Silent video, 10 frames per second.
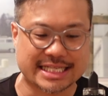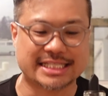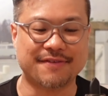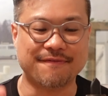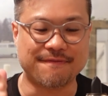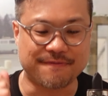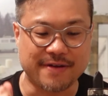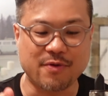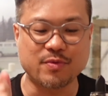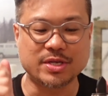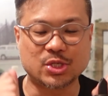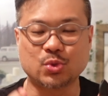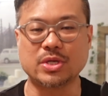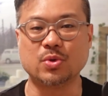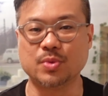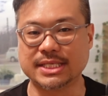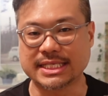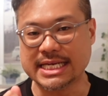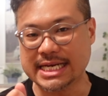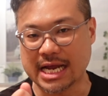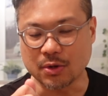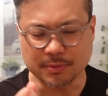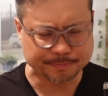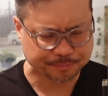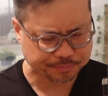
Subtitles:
It's a very sweet whiskey now.